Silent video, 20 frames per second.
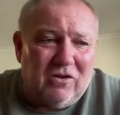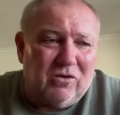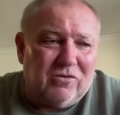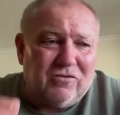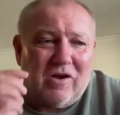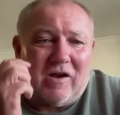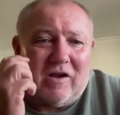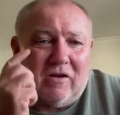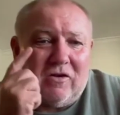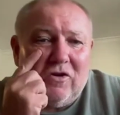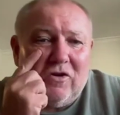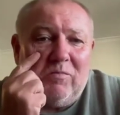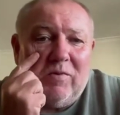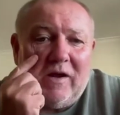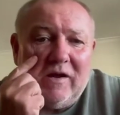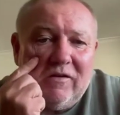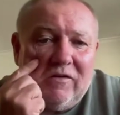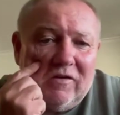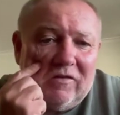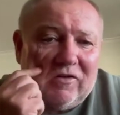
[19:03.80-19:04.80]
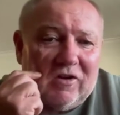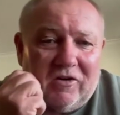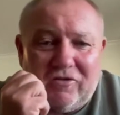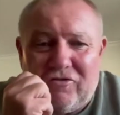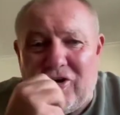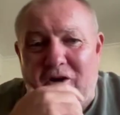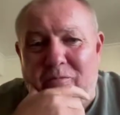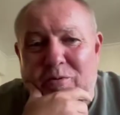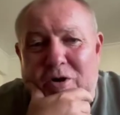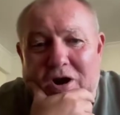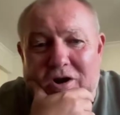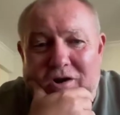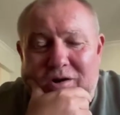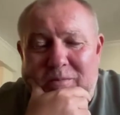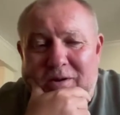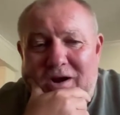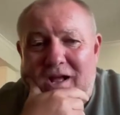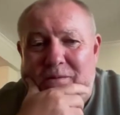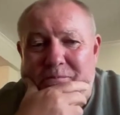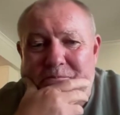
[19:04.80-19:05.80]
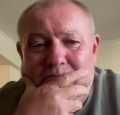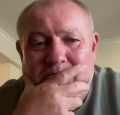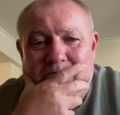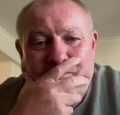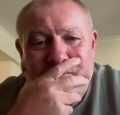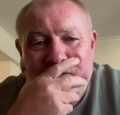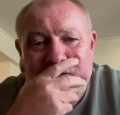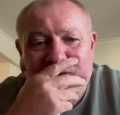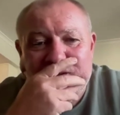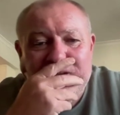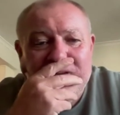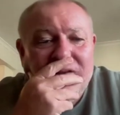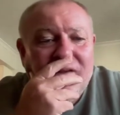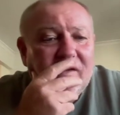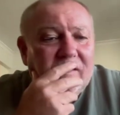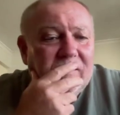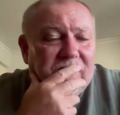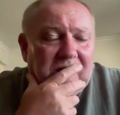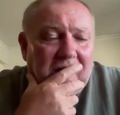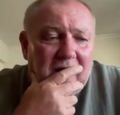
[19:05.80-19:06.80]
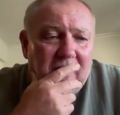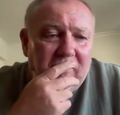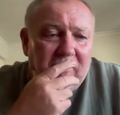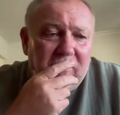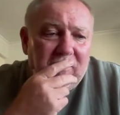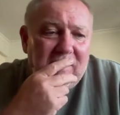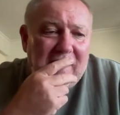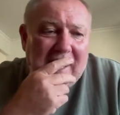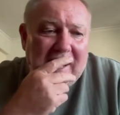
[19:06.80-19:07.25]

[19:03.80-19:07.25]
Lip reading: it looks like it could be. Just got to try to program it up. So